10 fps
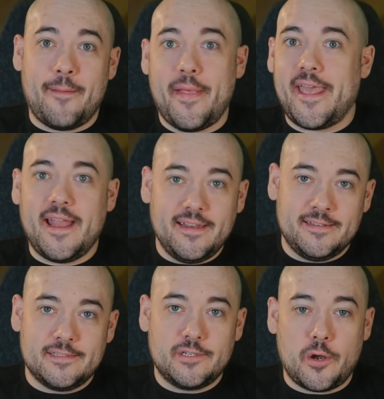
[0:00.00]
Like I
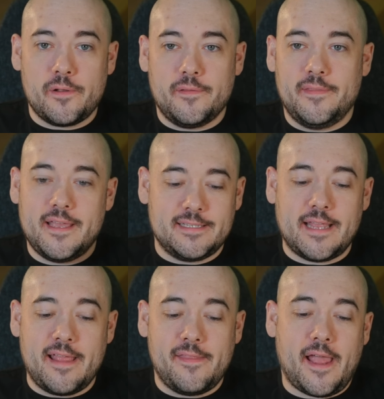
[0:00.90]
didn't start this.
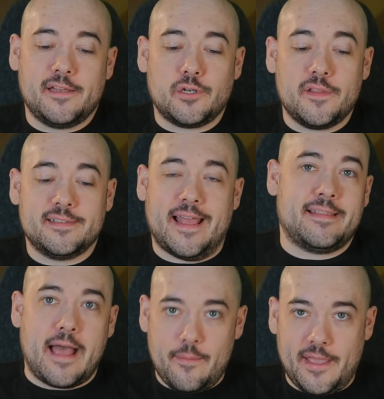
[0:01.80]
I, I started this as
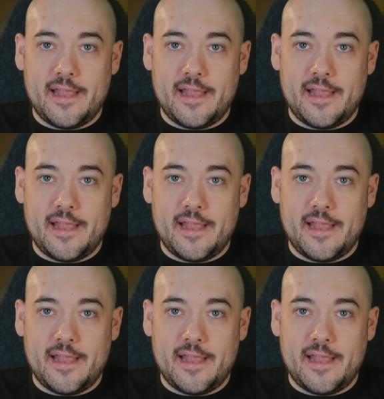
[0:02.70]
a hobby.